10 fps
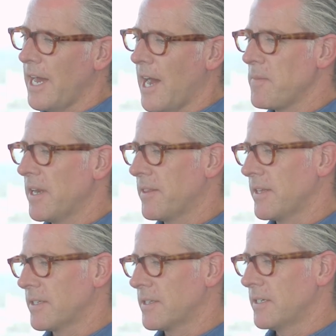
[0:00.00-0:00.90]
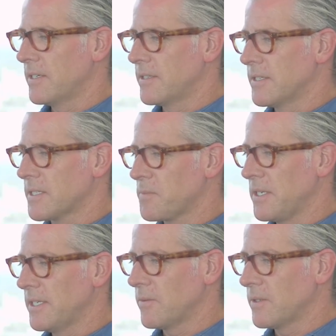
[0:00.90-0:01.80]
Yeah, I mean, I think the
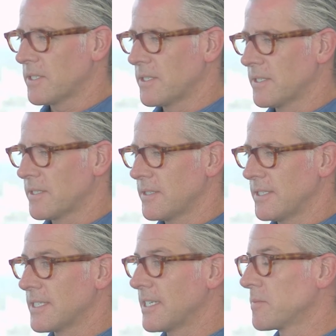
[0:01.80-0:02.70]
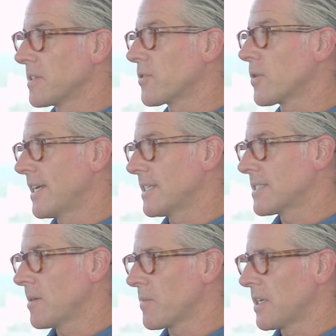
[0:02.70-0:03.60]
speed at which these teams have
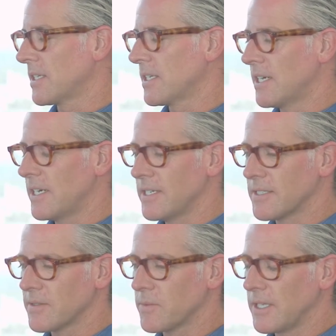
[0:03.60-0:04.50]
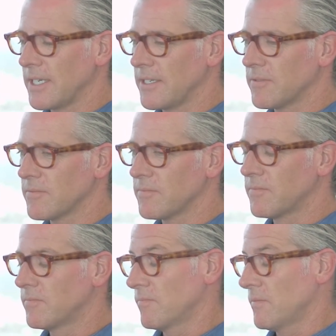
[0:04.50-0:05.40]
created something is really
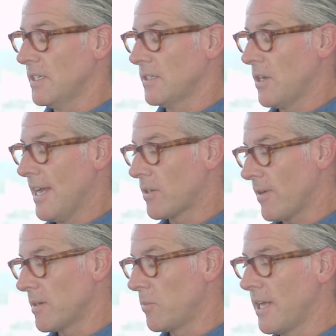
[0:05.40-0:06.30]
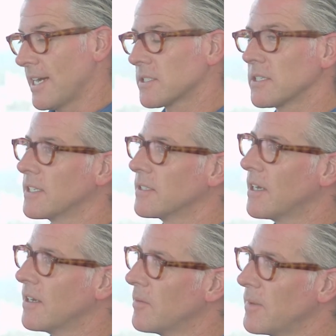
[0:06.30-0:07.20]
incredible, actually, in
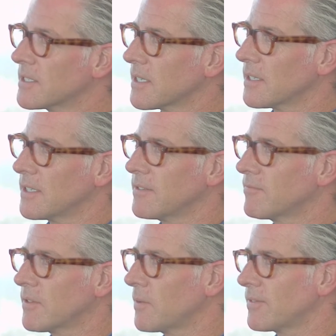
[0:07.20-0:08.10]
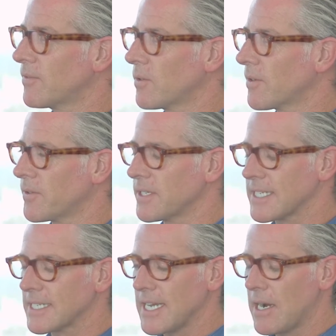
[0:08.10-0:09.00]
basically 24,
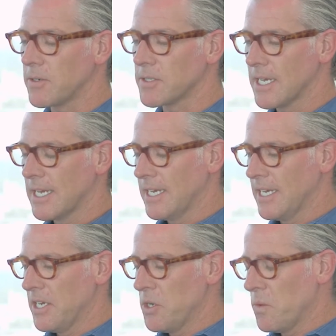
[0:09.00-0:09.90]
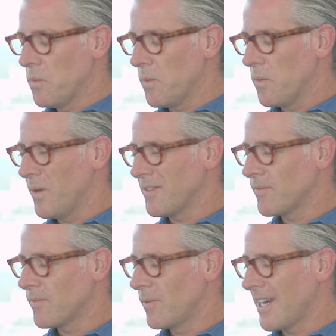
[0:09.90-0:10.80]
36 hours.
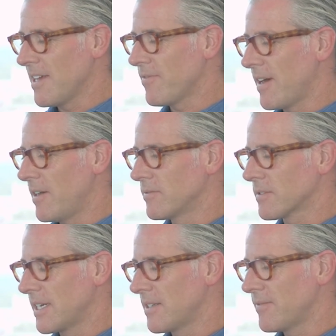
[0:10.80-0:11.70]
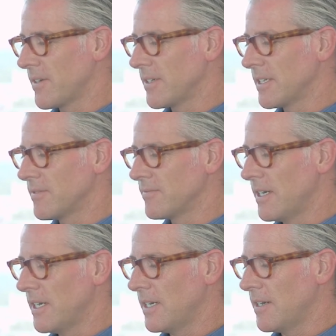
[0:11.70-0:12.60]
What I found kind of very
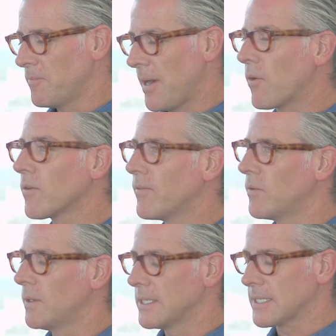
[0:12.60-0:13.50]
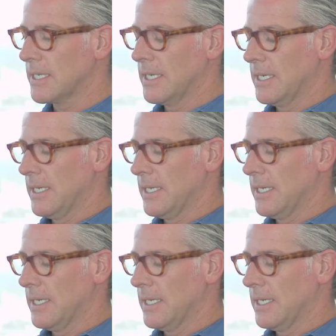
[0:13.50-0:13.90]
powerful was